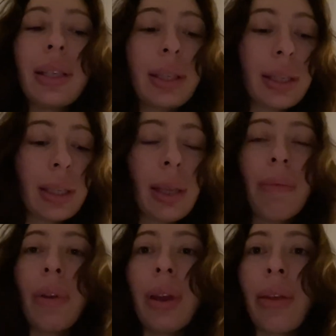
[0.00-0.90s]
sleep
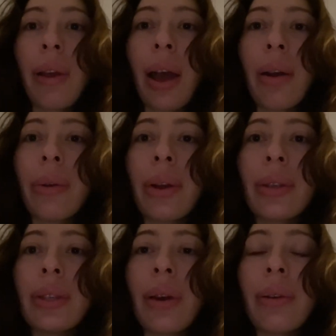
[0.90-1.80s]
for another hour or
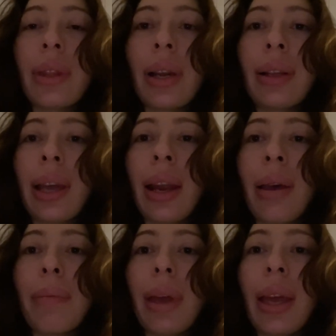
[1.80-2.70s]
so and then I'll get
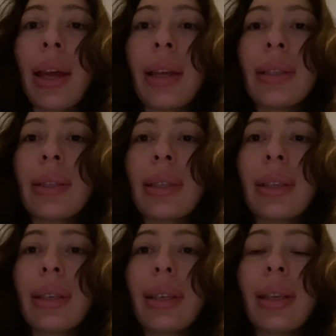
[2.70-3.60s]
up and
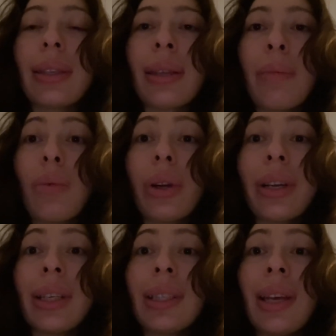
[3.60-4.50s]
get some
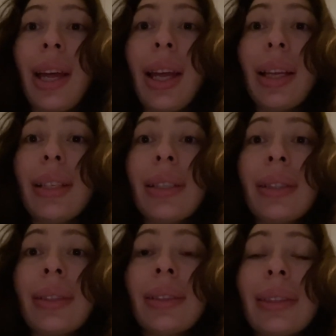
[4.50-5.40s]
work done.
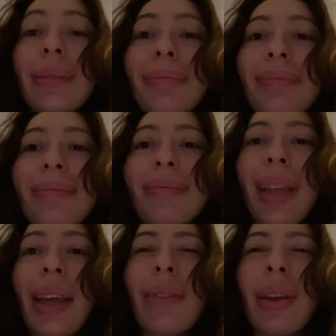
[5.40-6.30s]

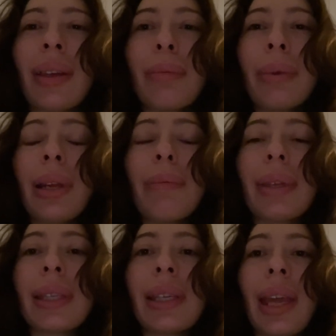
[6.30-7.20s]
I have a pretty
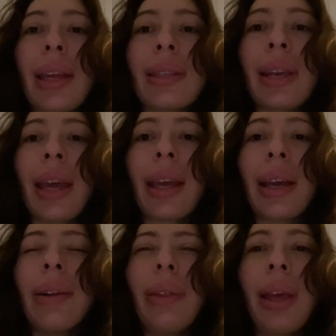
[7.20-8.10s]
busy day today. I
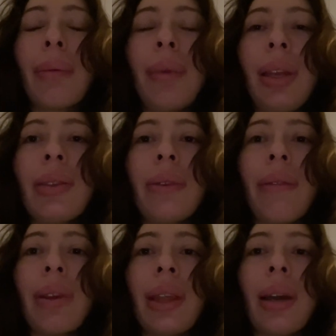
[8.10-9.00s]
don't think I'm gonna do
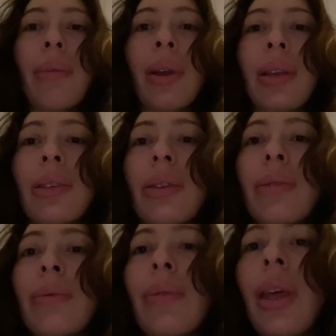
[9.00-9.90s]
everything I wanna do,
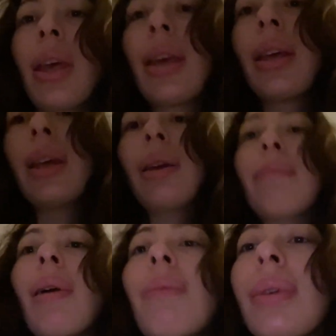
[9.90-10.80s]

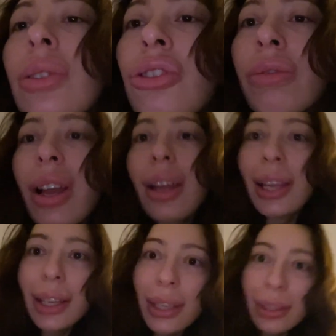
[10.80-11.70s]
but we'll try.